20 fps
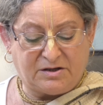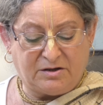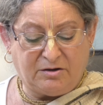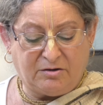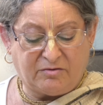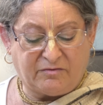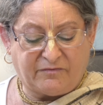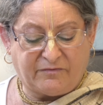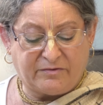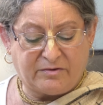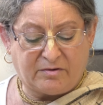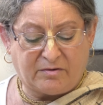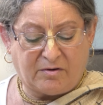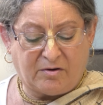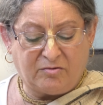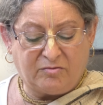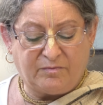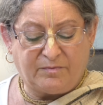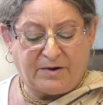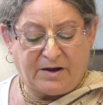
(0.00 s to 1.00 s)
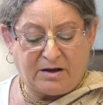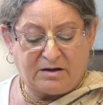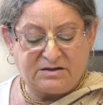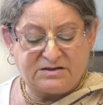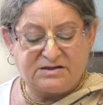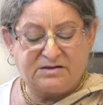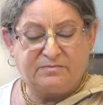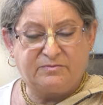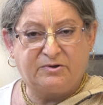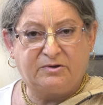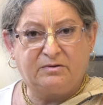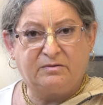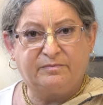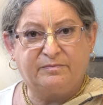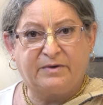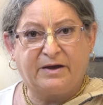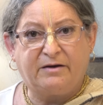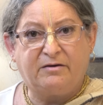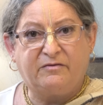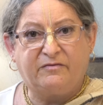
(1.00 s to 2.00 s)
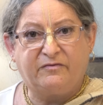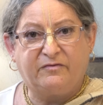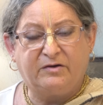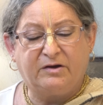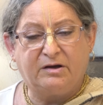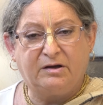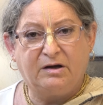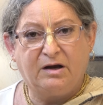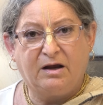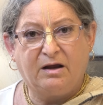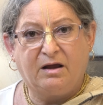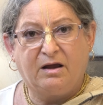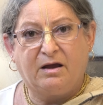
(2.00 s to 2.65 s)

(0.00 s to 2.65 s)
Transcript: here for their own possible benefit,